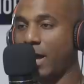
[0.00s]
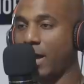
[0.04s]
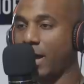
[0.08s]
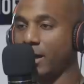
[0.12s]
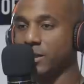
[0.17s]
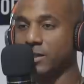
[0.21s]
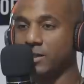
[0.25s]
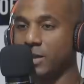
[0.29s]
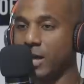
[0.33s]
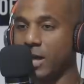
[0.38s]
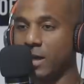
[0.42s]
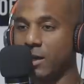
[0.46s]
like I
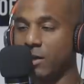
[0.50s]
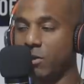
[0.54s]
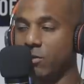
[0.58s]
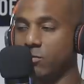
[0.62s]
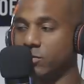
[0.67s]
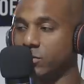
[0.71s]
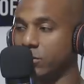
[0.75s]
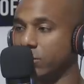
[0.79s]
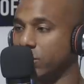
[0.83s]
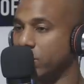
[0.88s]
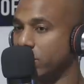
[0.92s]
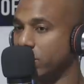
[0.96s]
just had
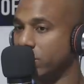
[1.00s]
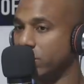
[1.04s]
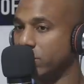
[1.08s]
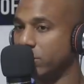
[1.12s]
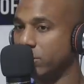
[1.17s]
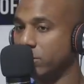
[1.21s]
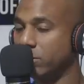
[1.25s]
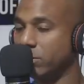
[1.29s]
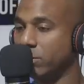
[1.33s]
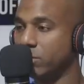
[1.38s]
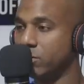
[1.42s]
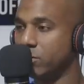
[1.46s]
clothes on.
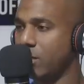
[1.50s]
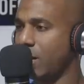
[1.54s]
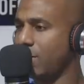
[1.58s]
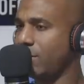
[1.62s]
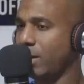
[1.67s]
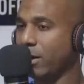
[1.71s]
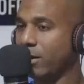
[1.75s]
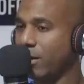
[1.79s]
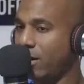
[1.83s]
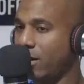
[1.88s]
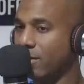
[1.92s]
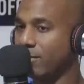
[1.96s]
So I'm
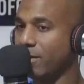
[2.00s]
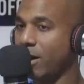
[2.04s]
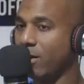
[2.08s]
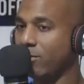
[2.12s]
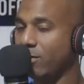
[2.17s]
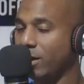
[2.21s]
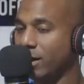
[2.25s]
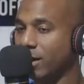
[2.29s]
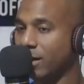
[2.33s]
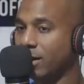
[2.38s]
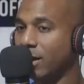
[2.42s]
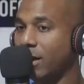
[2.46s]
like, oh man,
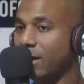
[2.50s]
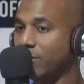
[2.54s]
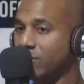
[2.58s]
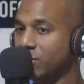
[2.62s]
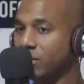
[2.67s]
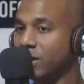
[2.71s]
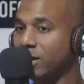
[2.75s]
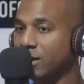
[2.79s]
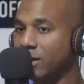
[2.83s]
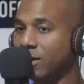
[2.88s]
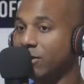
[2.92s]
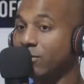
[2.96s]
we in the club. You
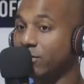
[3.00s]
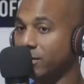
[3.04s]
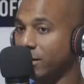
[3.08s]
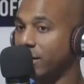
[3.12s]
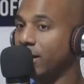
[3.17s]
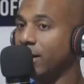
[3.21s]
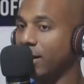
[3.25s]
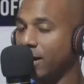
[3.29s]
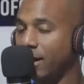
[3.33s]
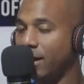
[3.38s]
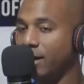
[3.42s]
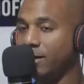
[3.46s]
see Gil,
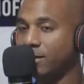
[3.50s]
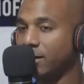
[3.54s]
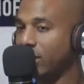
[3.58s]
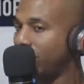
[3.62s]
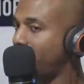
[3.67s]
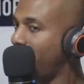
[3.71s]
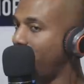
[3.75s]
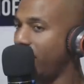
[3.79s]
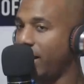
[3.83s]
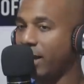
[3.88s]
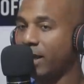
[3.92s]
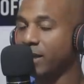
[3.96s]
he
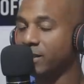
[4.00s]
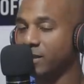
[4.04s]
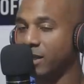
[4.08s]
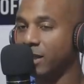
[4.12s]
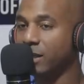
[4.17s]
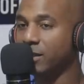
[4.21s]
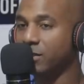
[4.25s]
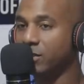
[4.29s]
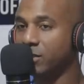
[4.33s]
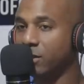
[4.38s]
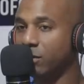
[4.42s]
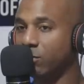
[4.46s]
jumped right in because he
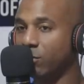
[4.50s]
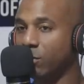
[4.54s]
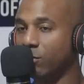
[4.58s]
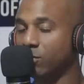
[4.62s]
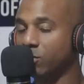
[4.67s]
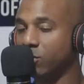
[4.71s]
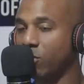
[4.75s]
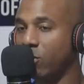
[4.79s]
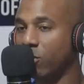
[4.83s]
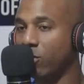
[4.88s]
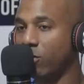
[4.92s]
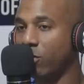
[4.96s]
understood what
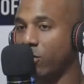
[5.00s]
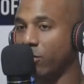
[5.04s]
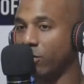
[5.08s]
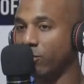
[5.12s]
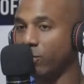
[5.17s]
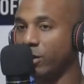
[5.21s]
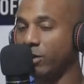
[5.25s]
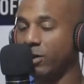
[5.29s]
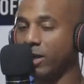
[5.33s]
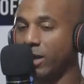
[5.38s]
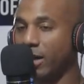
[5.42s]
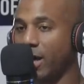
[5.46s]
was going on.
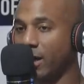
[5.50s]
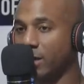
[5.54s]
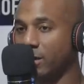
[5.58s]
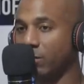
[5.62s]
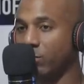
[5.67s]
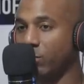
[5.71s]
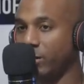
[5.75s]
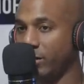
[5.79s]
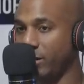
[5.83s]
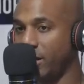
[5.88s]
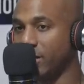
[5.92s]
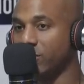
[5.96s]
We
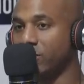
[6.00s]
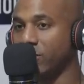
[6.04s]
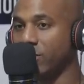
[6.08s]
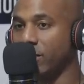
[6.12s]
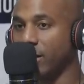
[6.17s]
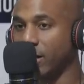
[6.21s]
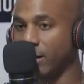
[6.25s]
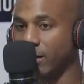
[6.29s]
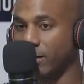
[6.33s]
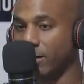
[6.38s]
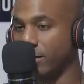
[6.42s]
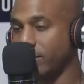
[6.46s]
connected with
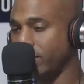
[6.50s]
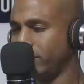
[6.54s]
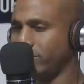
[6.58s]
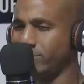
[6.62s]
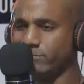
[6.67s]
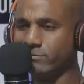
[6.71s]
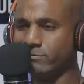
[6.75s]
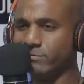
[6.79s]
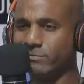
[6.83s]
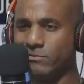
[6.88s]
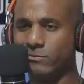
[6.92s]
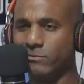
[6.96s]
yesterday.
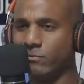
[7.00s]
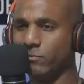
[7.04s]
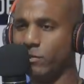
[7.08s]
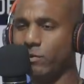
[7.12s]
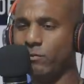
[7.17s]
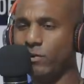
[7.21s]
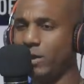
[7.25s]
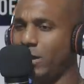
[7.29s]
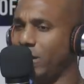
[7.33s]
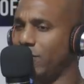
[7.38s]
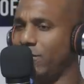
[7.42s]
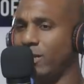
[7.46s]
We
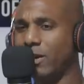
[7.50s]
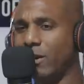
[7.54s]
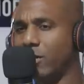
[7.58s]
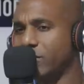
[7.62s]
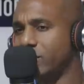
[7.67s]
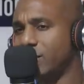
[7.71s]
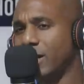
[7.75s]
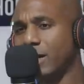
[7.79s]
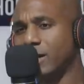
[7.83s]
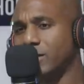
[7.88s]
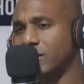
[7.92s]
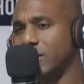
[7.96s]
reliving our
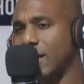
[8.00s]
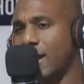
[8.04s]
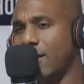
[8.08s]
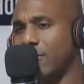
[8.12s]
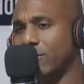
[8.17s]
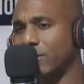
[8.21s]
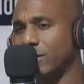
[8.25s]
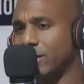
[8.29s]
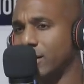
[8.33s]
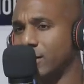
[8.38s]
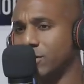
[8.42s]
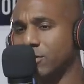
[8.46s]
second
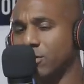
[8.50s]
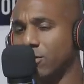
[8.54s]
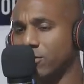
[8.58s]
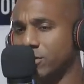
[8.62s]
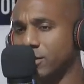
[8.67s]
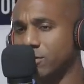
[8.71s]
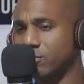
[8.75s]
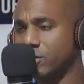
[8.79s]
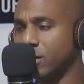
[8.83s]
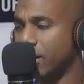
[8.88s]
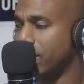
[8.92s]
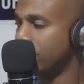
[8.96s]
childhood. That's all
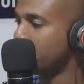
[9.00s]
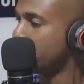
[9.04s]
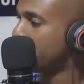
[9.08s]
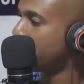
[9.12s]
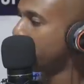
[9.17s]
sometimes.